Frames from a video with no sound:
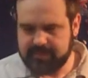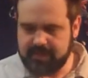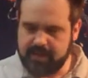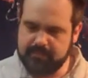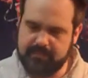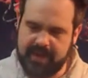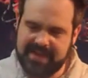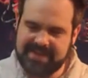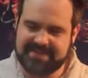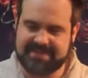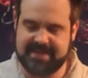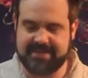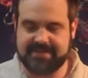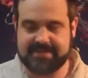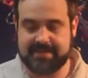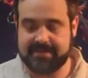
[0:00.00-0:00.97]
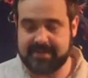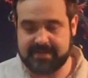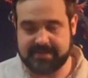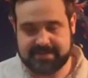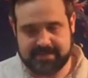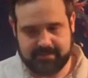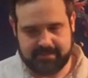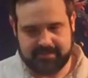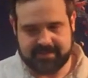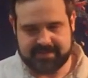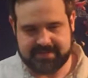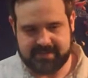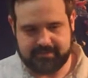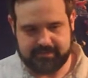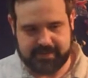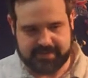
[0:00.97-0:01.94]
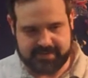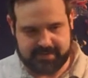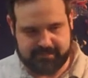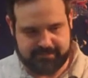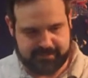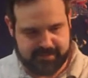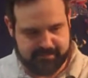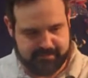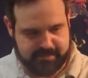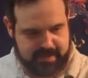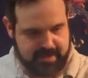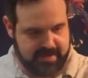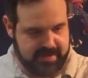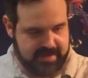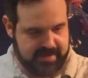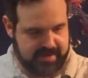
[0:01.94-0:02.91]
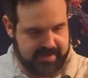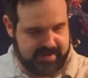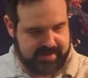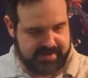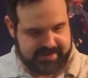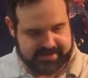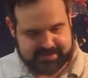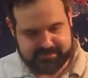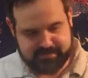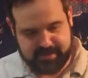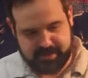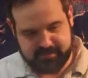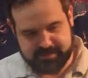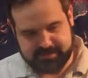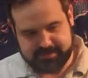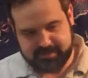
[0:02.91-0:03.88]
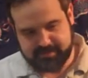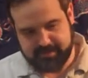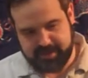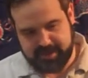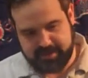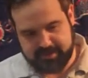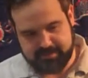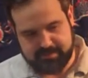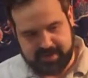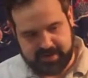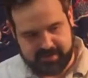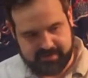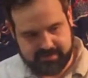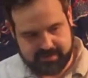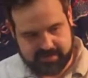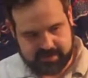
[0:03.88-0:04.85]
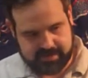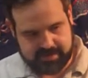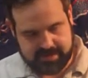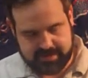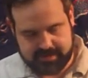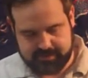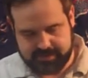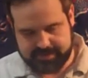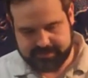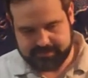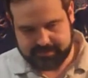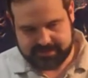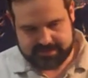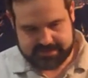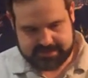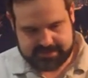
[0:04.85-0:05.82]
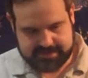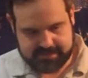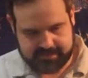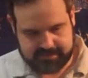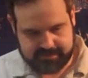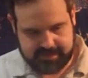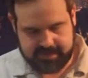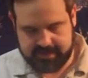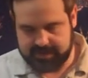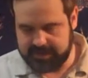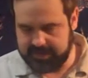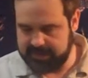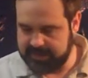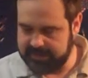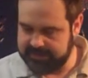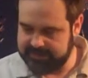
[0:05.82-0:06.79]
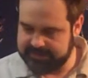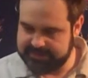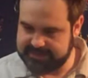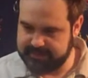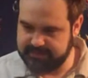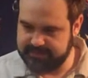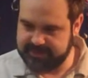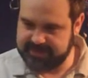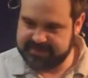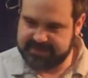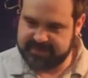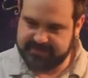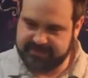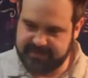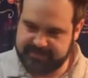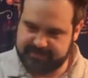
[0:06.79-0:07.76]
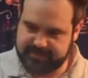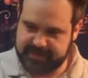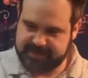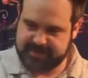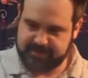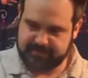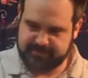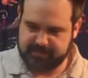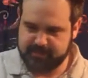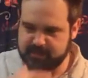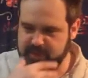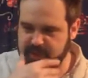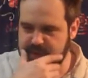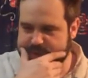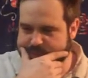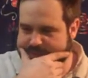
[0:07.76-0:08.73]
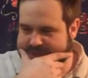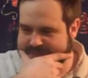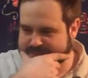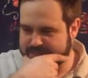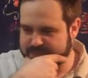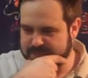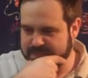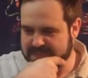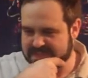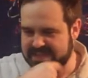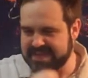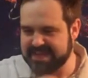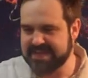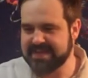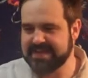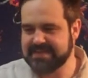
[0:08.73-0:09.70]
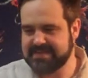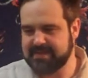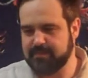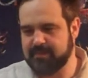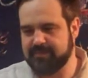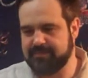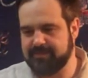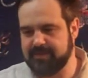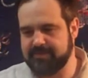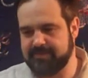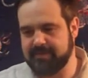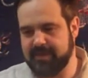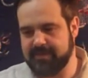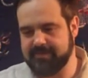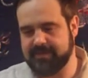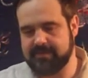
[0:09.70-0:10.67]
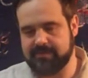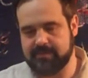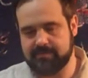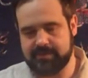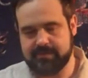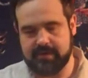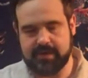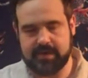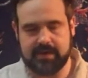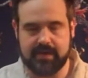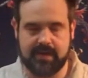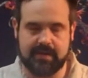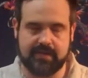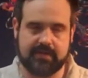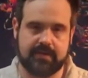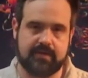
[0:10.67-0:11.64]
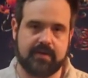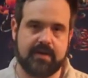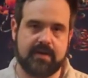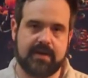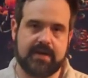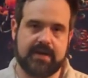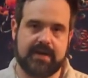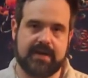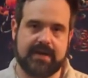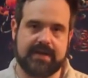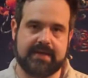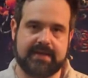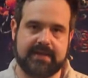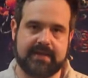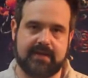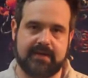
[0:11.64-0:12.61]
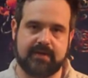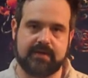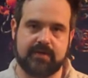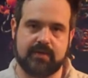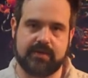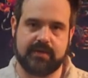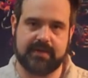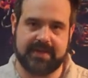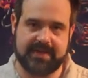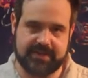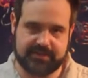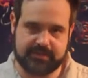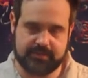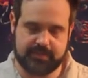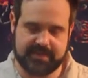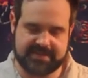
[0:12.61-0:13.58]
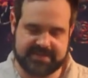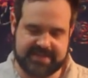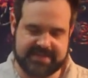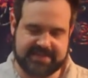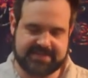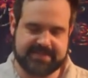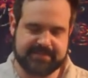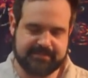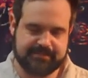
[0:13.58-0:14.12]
my sense, and some of this I've picked up from experiments with my own barrel that I got at Wasmunds Distillery, some of this I've picked up from drinking Wasmunds whiskey, some of it from drinking other young-ish whiskeys,